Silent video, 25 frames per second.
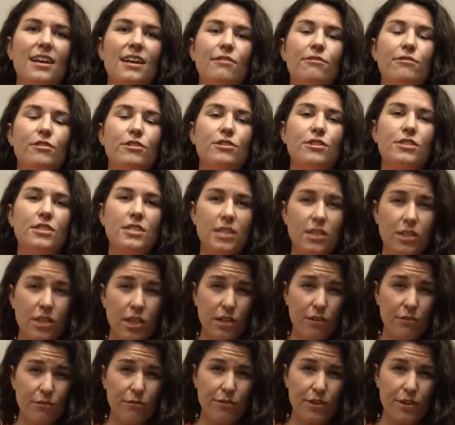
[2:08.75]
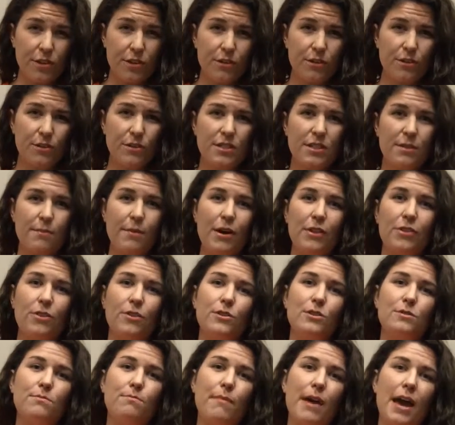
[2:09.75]
If you're still confused about
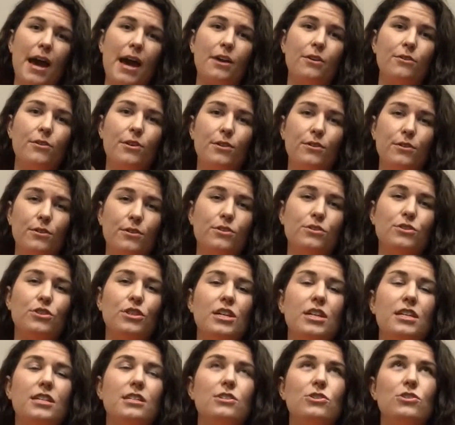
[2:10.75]
those macronutrients,